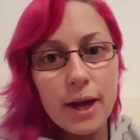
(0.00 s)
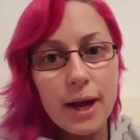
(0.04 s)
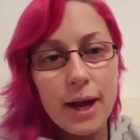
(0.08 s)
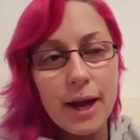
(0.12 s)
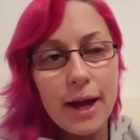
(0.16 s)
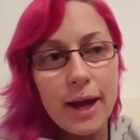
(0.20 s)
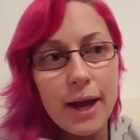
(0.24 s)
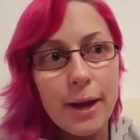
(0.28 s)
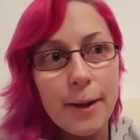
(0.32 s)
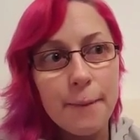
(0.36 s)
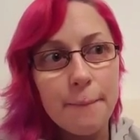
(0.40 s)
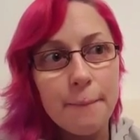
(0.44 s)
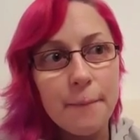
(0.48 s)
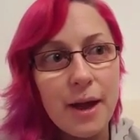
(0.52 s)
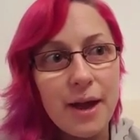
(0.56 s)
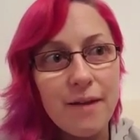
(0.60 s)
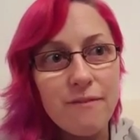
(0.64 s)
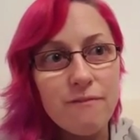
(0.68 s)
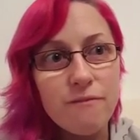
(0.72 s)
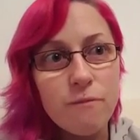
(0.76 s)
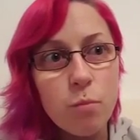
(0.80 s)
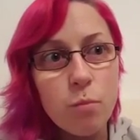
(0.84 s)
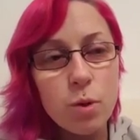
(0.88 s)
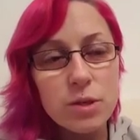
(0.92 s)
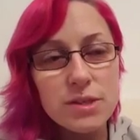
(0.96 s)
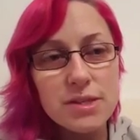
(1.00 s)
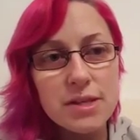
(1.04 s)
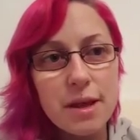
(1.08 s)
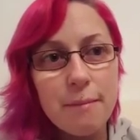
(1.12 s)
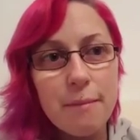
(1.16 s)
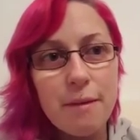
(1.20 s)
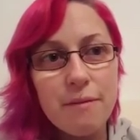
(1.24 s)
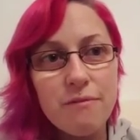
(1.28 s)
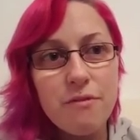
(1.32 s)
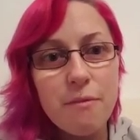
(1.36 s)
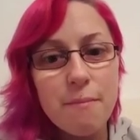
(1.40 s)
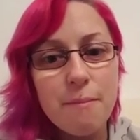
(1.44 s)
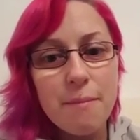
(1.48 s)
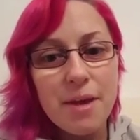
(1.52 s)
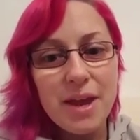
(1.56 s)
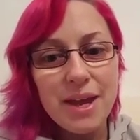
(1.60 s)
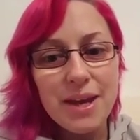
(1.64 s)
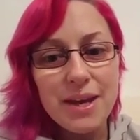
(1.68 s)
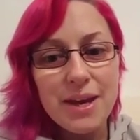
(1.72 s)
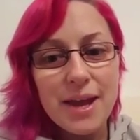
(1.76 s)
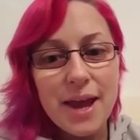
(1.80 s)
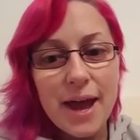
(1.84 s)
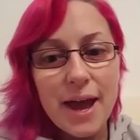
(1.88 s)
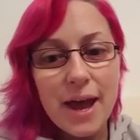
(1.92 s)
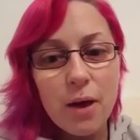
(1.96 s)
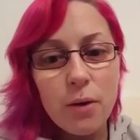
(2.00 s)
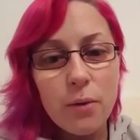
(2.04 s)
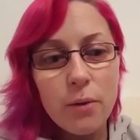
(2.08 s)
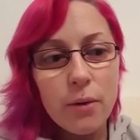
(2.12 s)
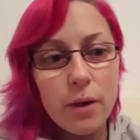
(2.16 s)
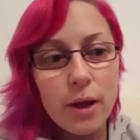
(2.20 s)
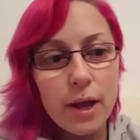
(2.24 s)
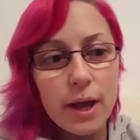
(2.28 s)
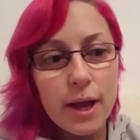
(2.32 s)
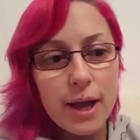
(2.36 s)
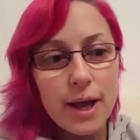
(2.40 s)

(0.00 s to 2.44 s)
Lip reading: and what's come up for me now